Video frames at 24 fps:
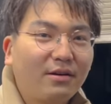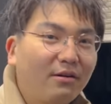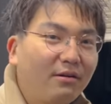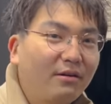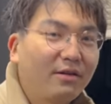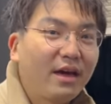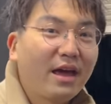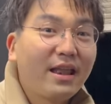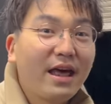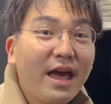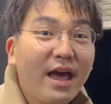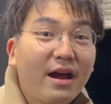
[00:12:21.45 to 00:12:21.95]
and you
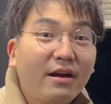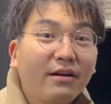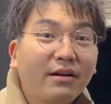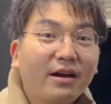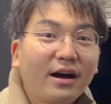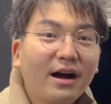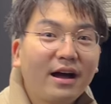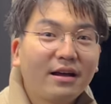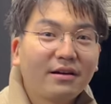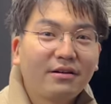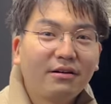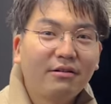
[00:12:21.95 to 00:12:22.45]
got a, a you haircut, got a
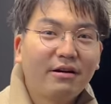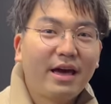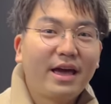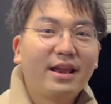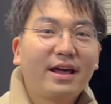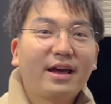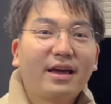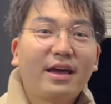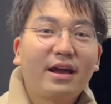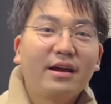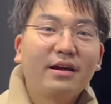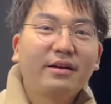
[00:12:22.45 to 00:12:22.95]
nice haircut.
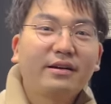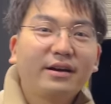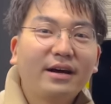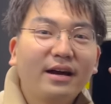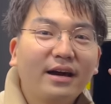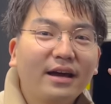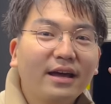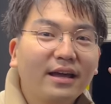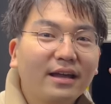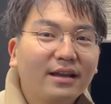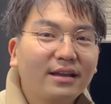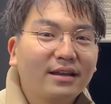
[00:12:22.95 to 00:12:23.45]
Get a
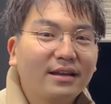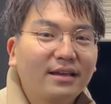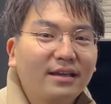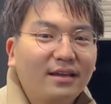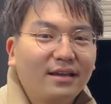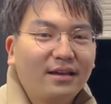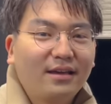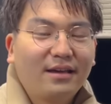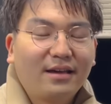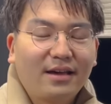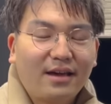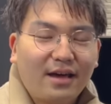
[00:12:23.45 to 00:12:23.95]
haircut
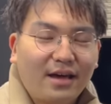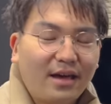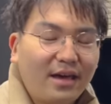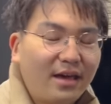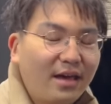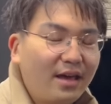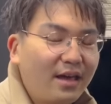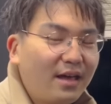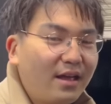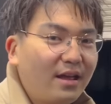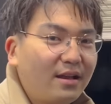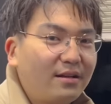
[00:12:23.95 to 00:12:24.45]
yeah.
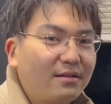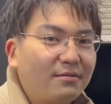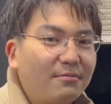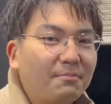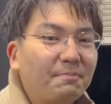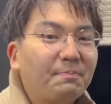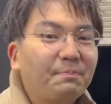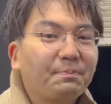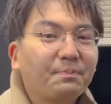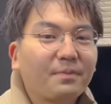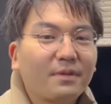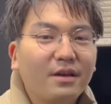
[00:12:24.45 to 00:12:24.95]

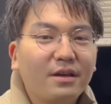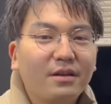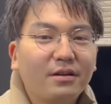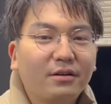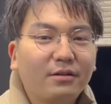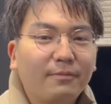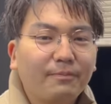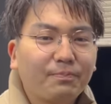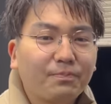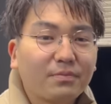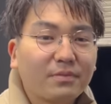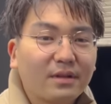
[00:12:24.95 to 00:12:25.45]
And you
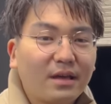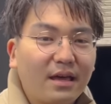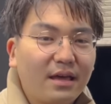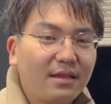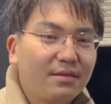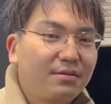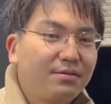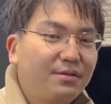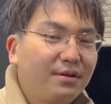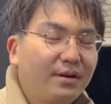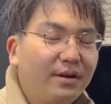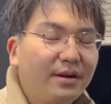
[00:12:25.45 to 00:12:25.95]
know.
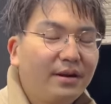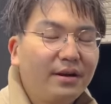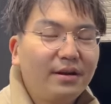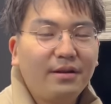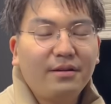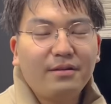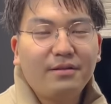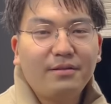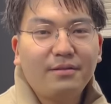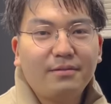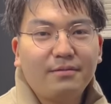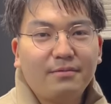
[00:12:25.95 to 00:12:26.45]
And
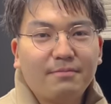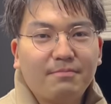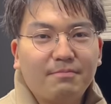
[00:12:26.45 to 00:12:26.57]
third,